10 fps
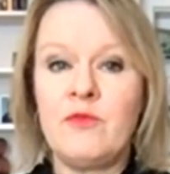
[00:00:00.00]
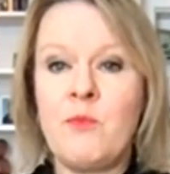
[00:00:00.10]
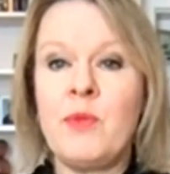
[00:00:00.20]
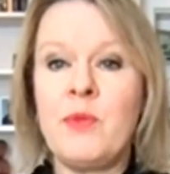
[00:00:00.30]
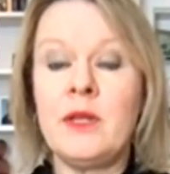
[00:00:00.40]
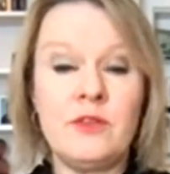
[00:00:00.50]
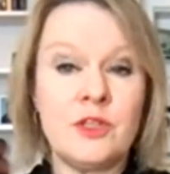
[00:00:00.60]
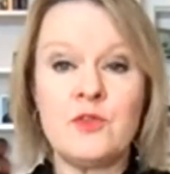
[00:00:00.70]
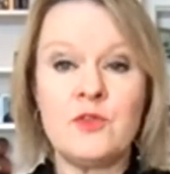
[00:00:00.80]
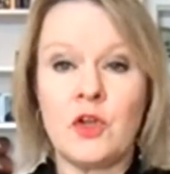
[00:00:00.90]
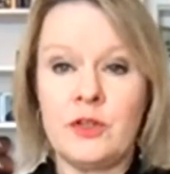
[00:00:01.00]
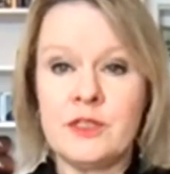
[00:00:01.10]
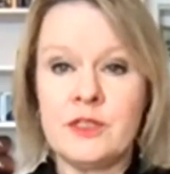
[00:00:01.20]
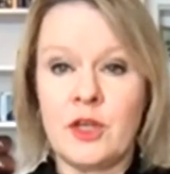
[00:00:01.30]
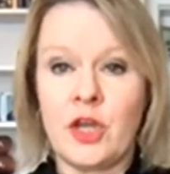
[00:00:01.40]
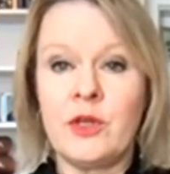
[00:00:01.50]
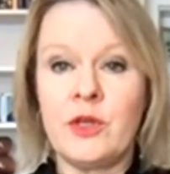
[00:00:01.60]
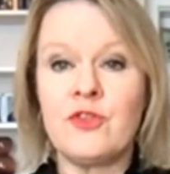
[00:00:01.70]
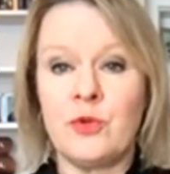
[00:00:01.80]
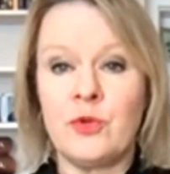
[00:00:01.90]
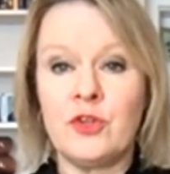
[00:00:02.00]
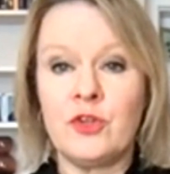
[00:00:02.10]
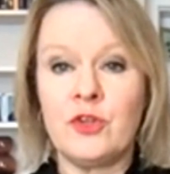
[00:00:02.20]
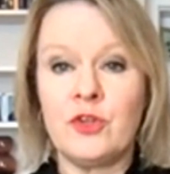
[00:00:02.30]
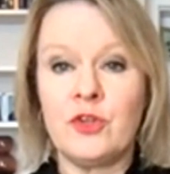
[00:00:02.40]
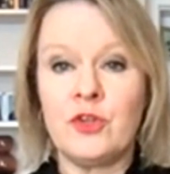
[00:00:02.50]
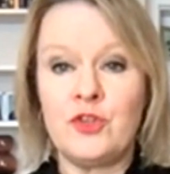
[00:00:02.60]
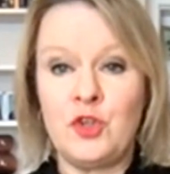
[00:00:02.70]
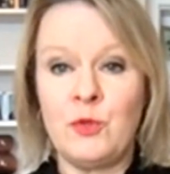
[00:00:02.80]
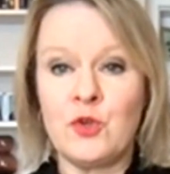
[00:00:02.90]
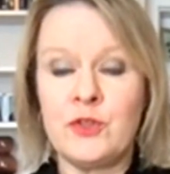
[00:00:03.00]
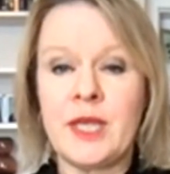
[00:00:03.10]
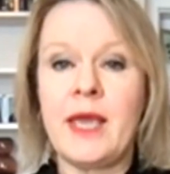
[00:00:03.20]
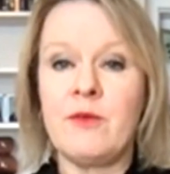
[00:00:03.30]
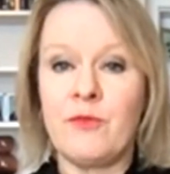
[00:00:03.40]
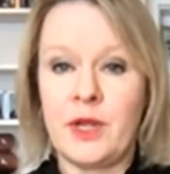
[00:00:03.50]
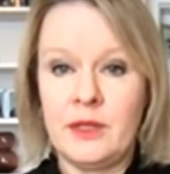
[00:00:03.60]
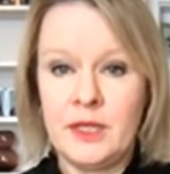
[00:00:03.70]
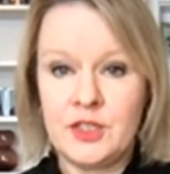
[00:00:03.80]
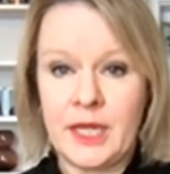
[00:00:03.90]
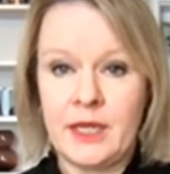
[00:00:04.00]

have billions of dollars going through in consumer goods every